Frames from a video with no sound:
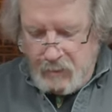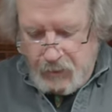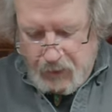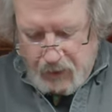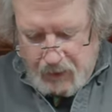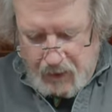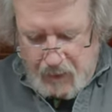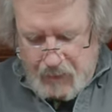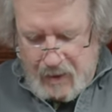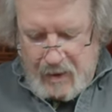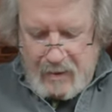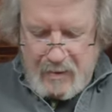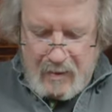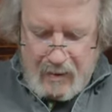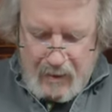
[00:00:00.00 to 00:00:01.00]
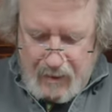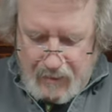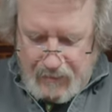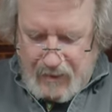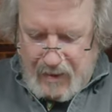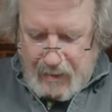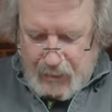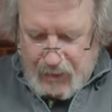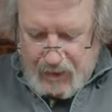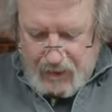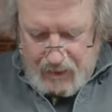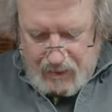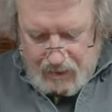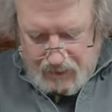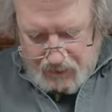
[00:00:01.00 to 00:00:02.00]
but I'm actually of the
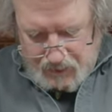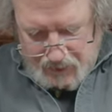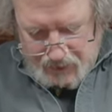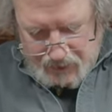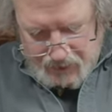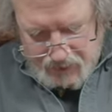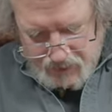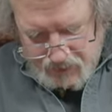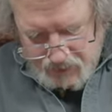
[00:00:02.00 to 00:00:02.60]
opinion that it's